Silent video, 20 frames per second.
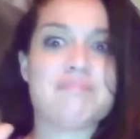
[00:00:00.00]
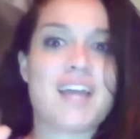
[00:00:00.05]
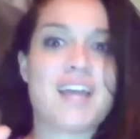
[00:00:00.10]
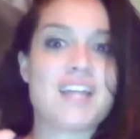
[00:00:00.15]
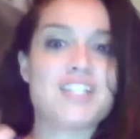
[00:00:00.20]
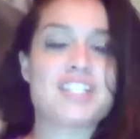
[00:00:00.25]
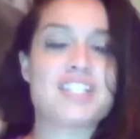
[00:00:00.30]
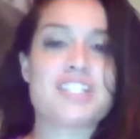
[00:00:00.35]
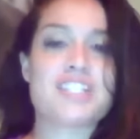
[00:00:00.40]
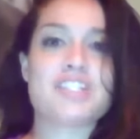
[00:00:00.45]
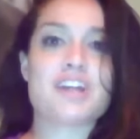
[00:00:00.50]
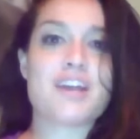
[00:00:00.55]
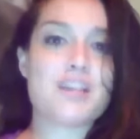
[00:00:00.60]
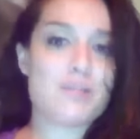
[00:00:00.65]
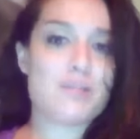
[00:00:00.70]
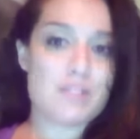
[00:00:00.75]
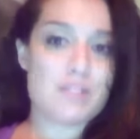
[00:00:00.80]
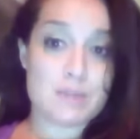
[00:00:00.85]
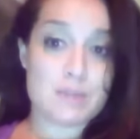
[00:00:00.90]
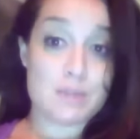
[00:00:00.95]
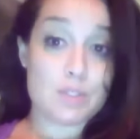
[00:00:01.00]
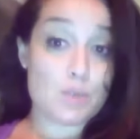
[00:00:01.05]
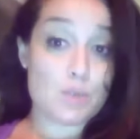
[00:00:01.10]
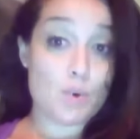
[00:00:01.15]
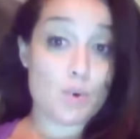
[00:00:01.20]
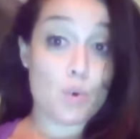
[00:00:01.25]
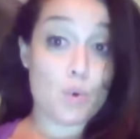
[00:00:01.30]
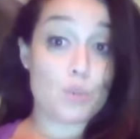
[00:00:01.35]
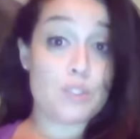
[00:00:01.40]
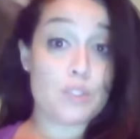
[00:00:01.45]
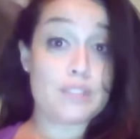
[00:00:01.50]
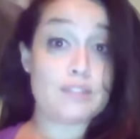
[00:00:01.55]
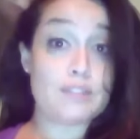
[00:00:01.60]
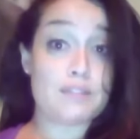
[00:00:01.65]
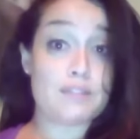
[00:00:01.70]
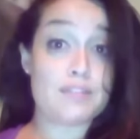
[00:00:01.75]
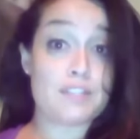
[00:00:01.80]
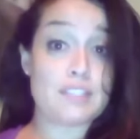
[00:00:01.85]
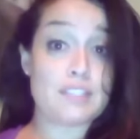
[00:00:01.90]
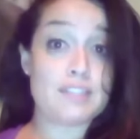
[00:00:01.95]
I just thought you were someone totally
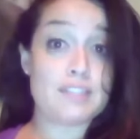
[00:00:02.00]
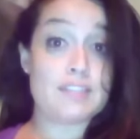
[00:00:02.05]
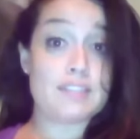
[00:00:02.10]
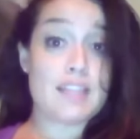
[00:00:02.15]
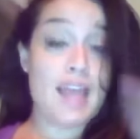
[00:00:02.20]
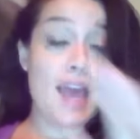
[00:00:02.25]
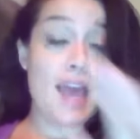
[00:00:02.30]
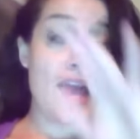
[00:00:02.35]
different,